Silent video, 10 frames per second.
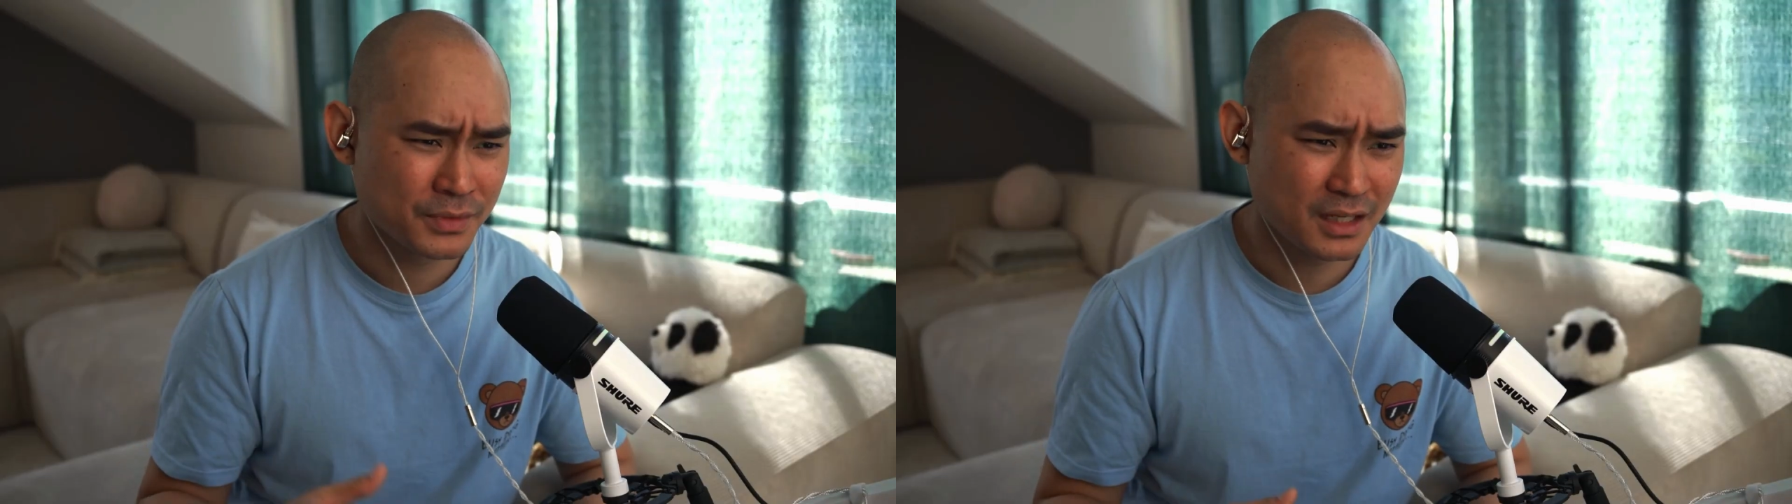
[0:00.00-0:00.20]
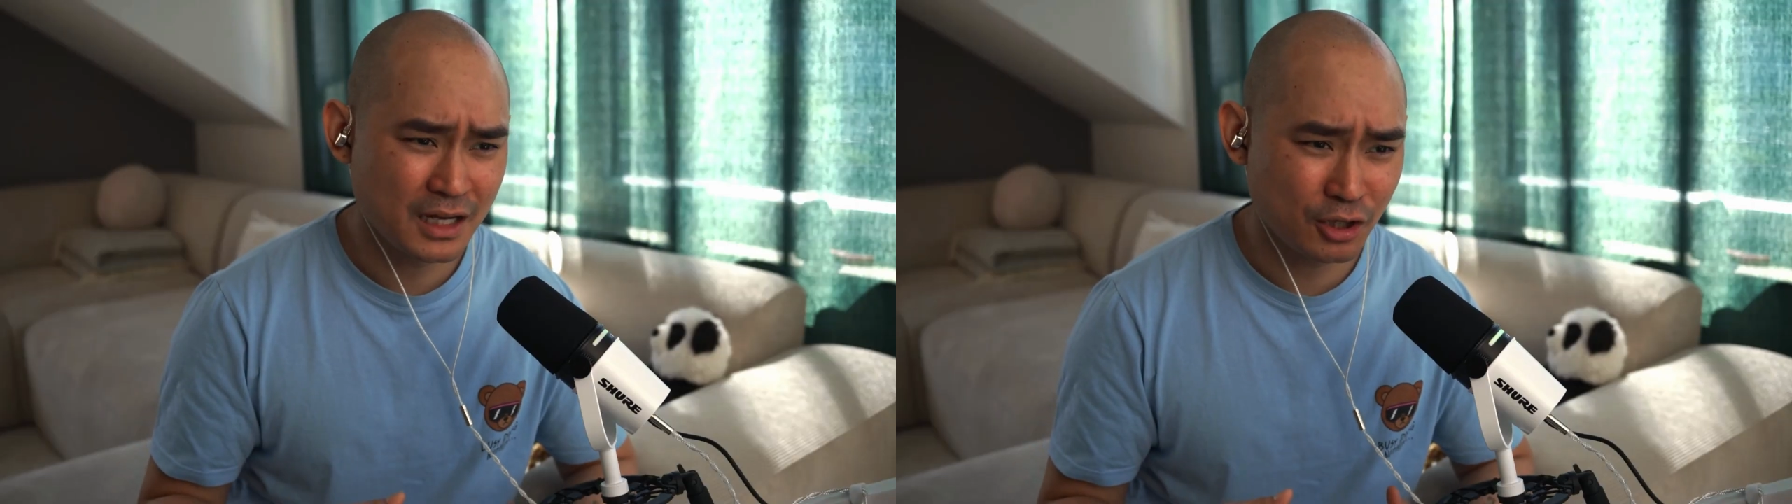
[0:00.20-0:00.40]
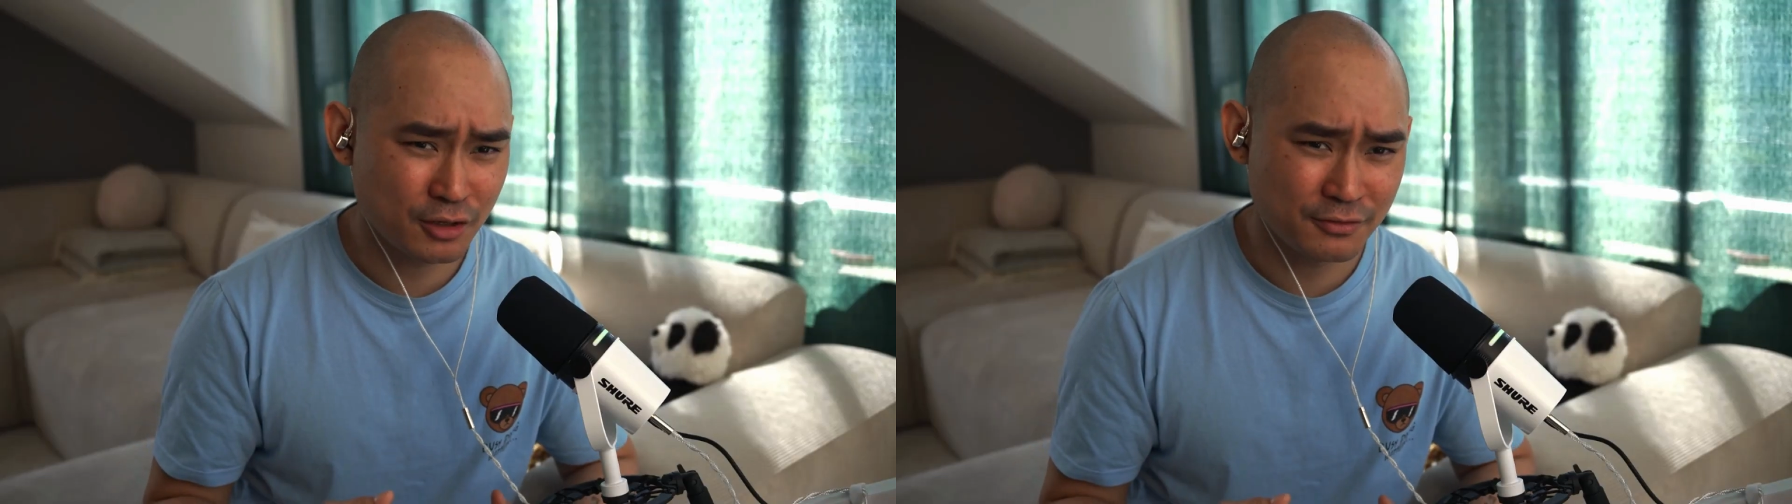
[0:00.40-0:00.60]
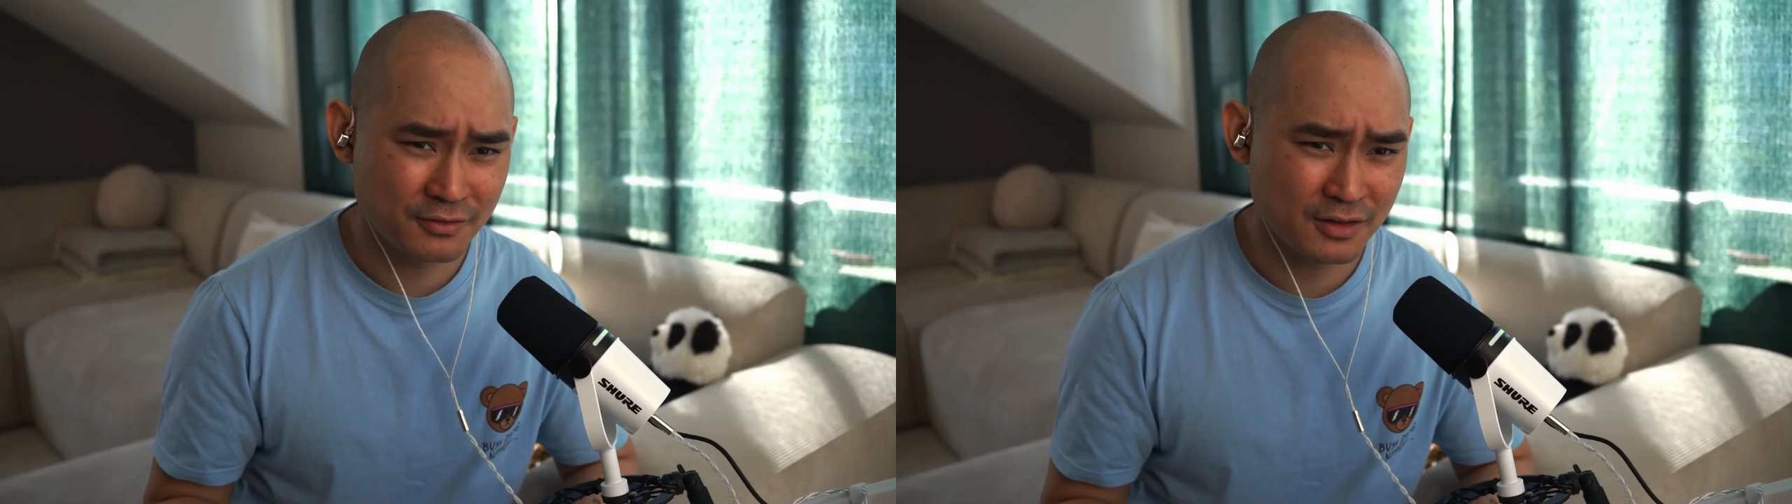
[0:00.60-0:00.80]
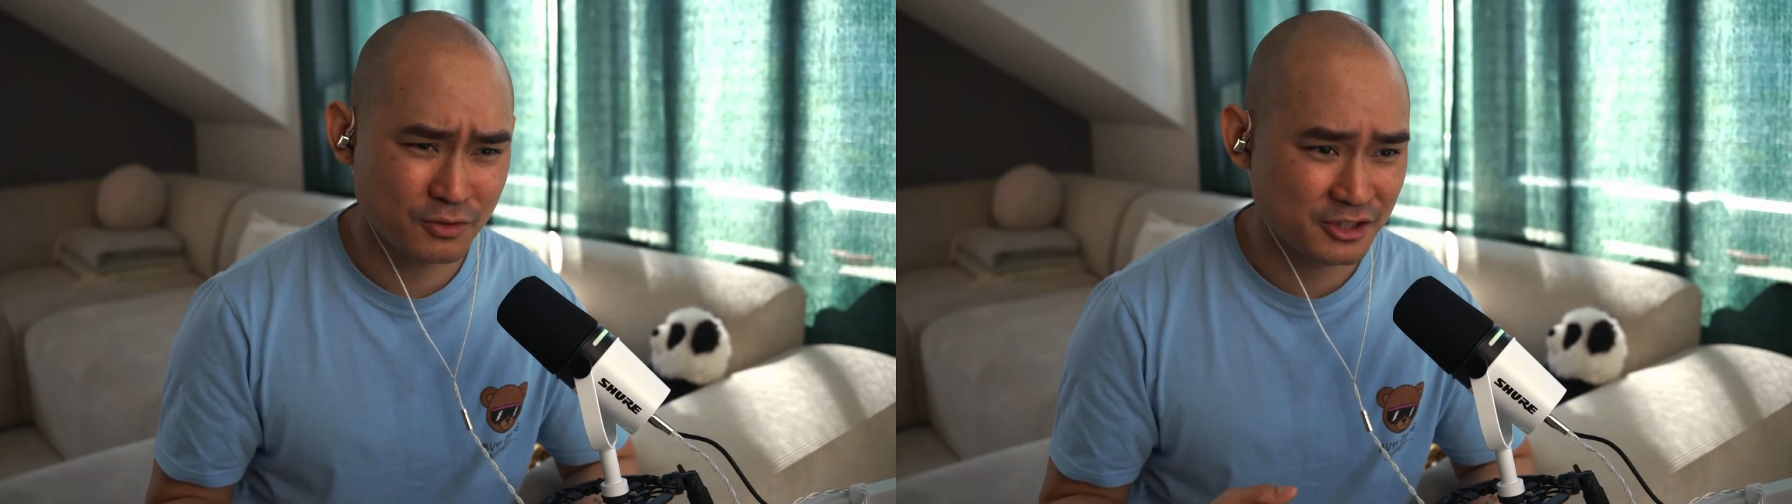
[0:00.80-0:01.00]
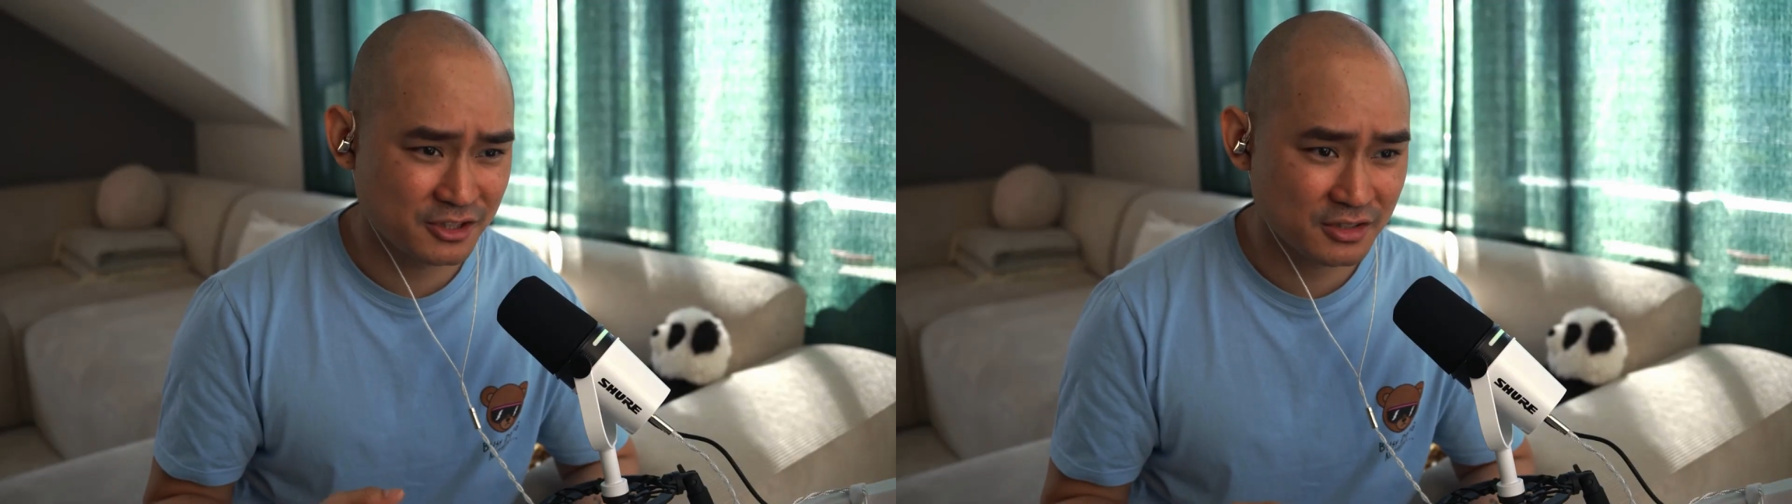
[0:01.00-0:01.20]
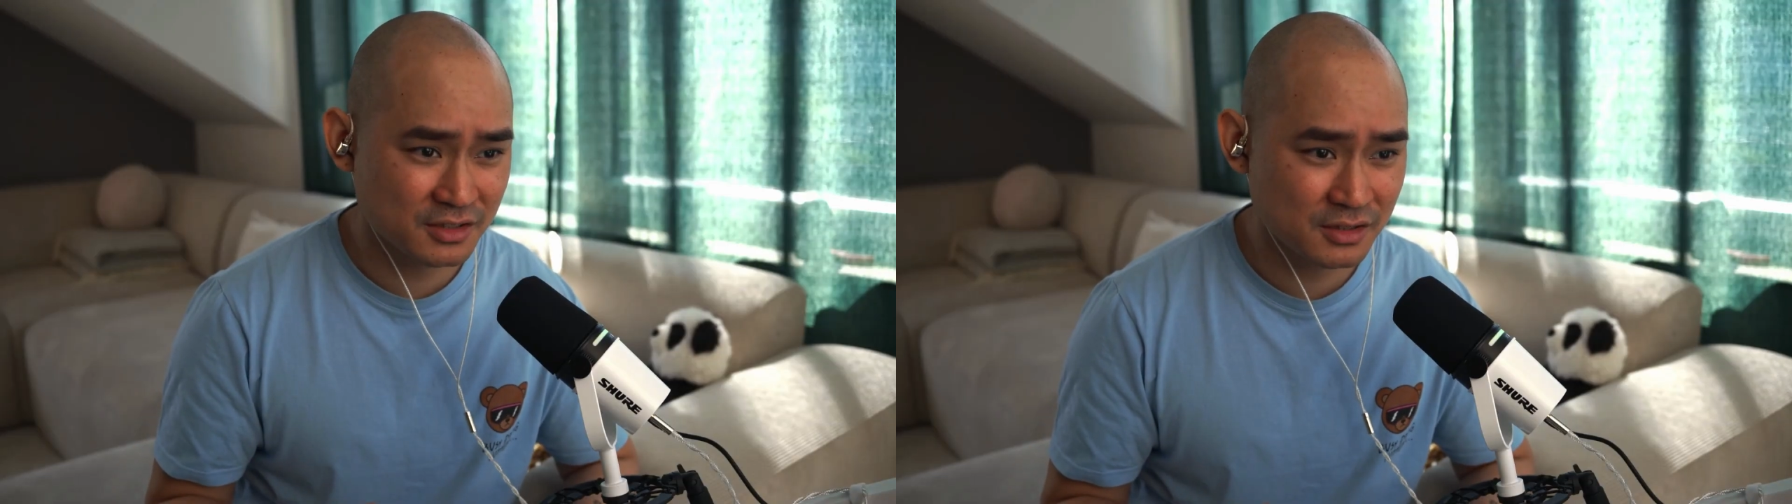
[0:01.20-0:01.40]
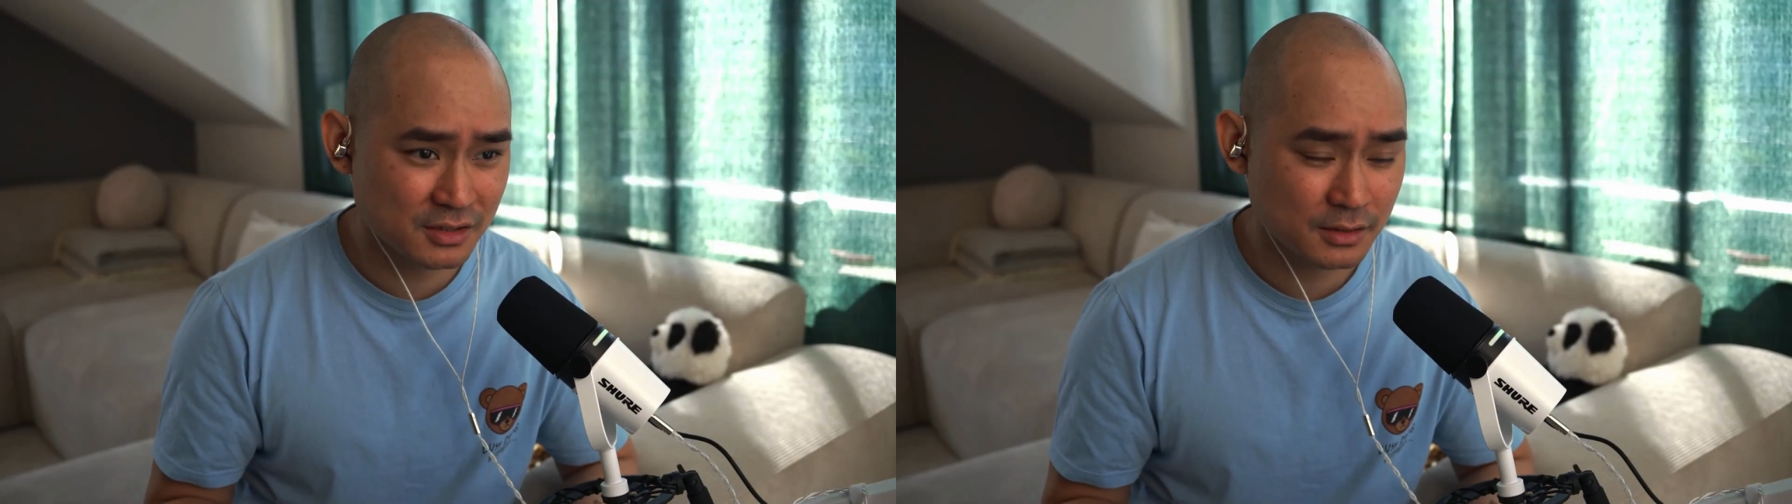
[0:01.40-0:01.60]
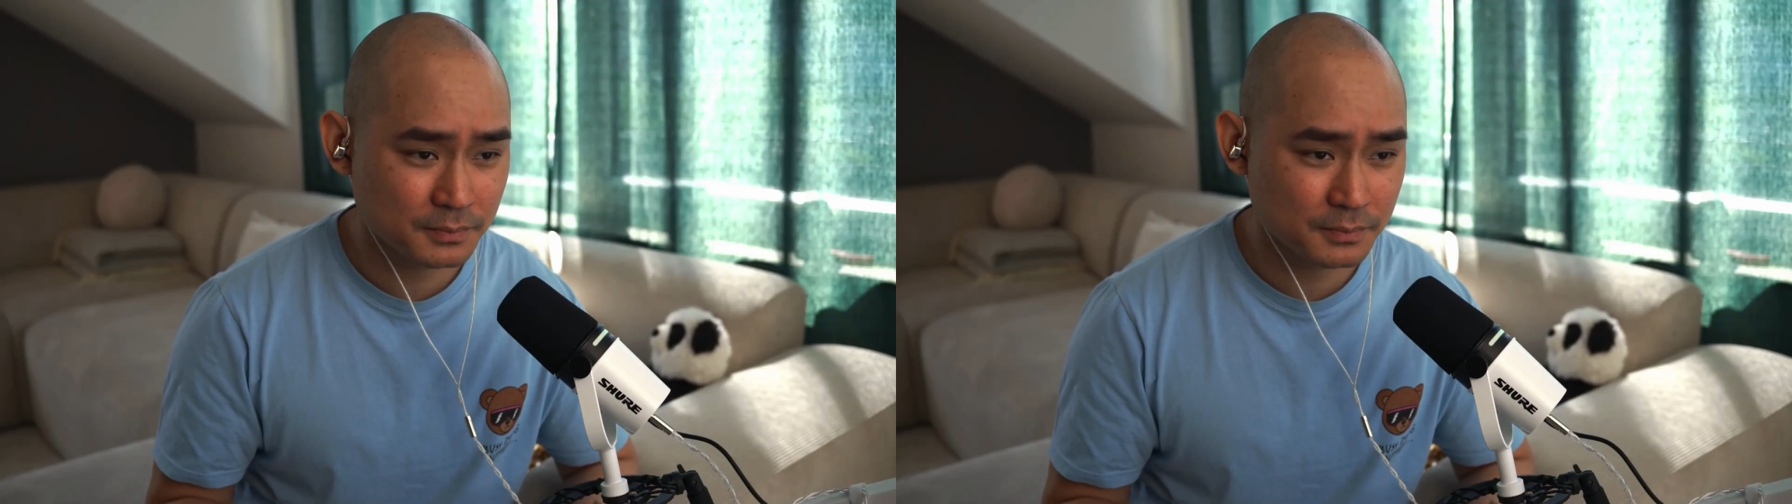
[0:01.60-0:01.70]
a lot of resistance,